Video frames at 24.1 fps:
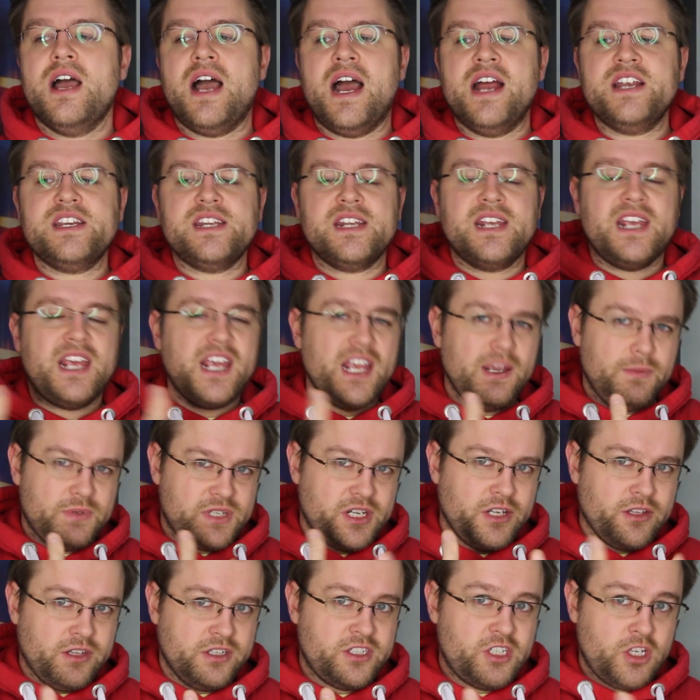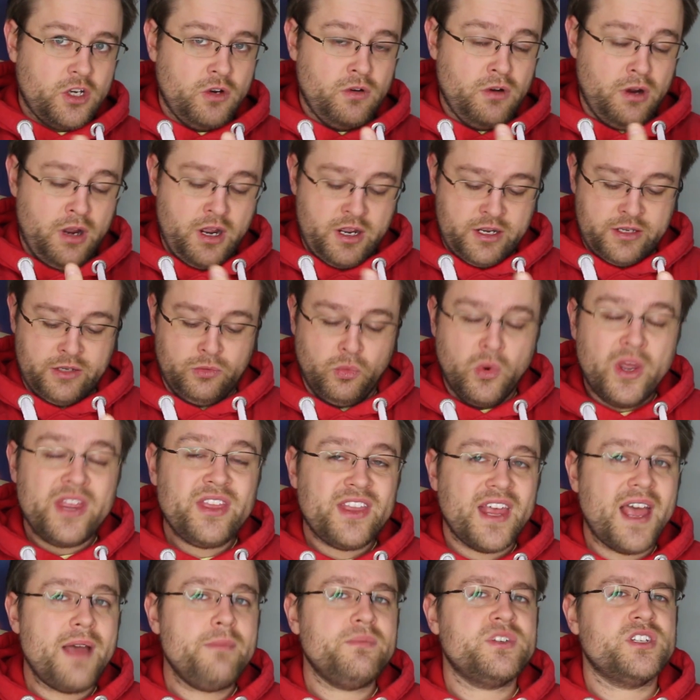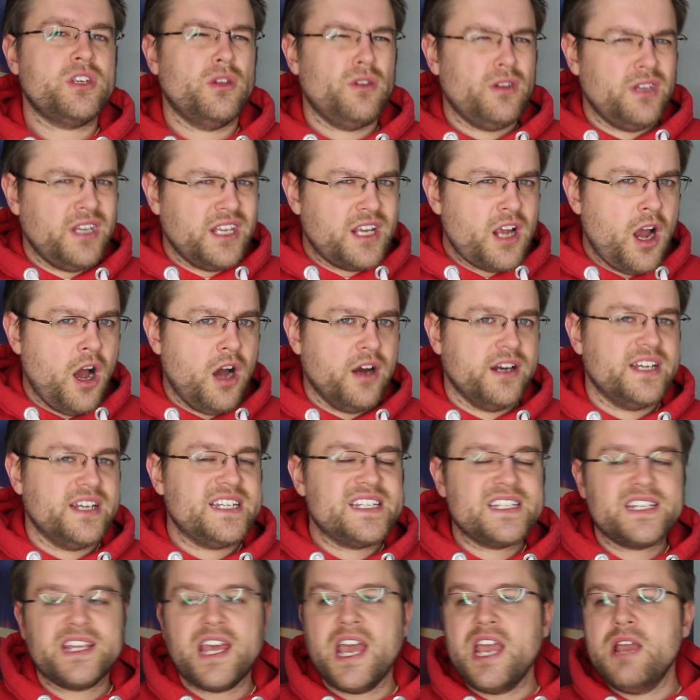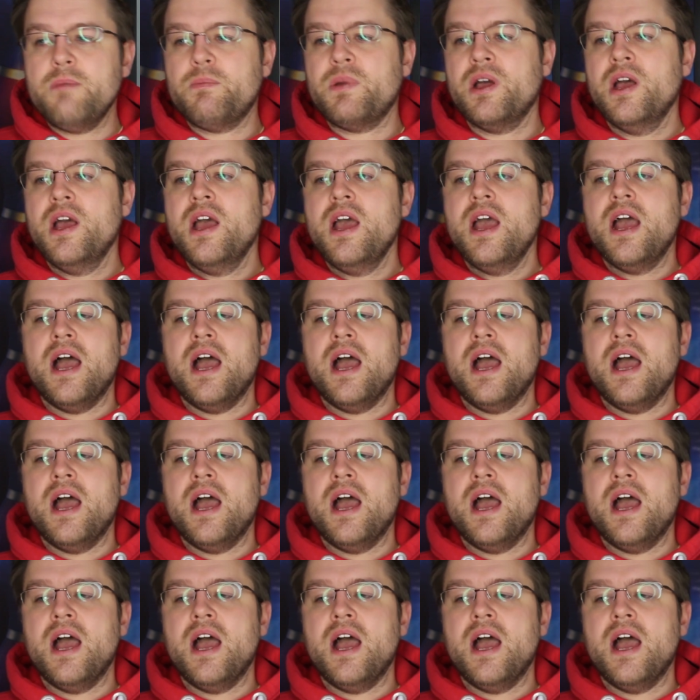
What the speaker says: Actually keeps the other two with them so that they can't escape.